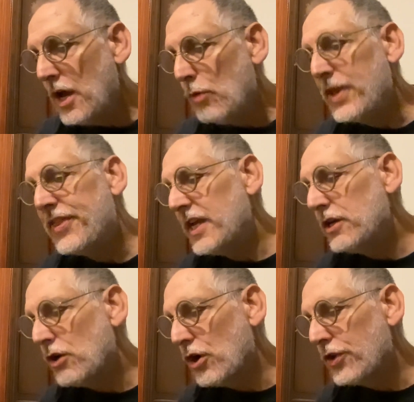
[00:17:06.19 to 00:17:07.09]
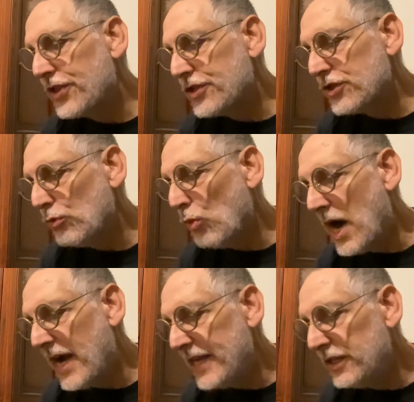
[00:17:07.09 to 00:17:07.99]
Within earth's
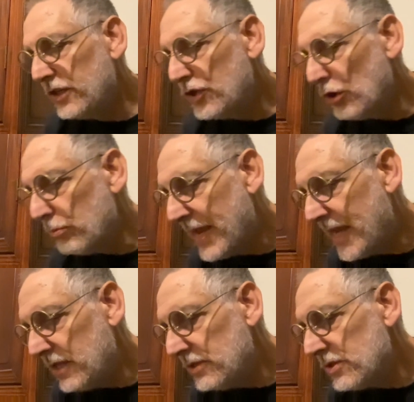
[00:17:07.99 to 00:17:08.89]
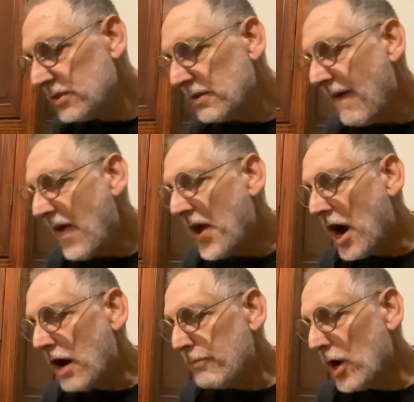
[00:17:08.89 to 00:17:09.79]
wide domains
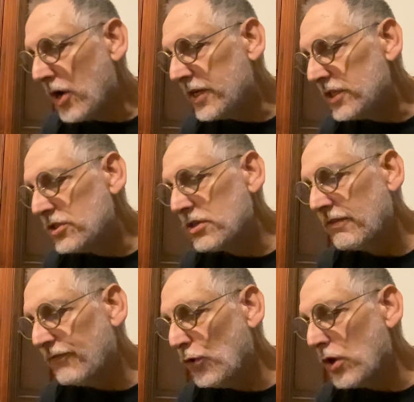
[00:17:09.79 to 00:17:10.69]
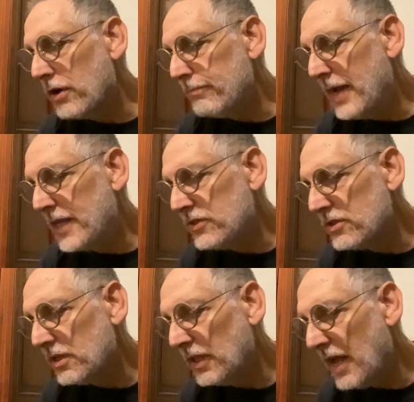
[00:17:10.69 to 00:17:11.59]
are markets for
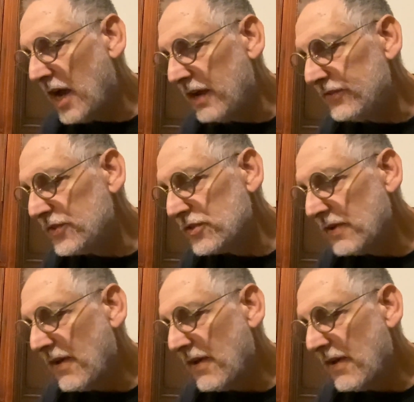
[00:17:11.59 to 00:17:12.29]
men's lives.